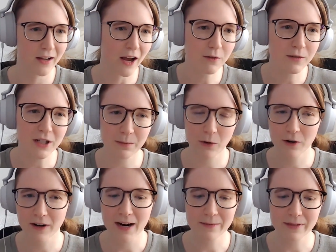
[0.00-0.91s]
outreach
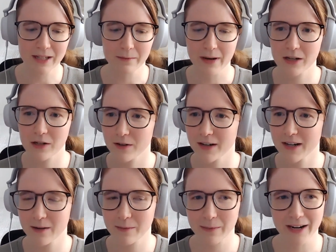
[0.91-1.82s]
programs and
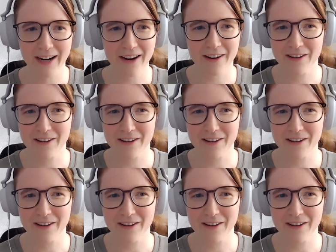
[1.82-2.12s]
mentoring, but I